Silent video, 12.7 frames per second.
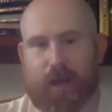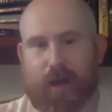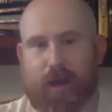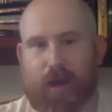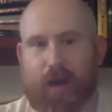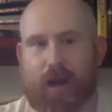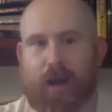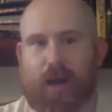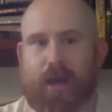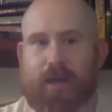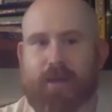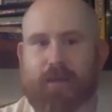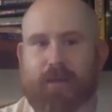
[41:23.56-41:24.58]

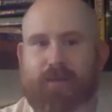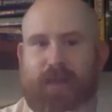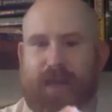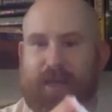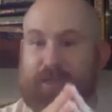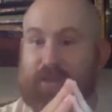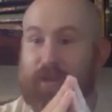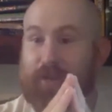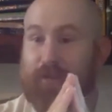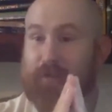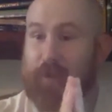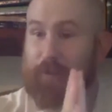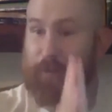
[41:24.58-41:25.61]
I take stuff
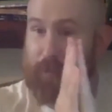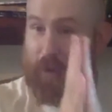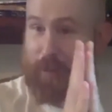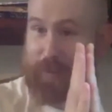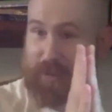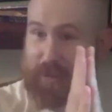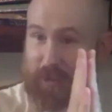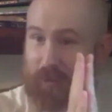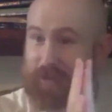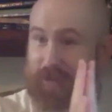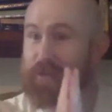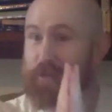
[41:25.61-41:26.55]
from primary sources,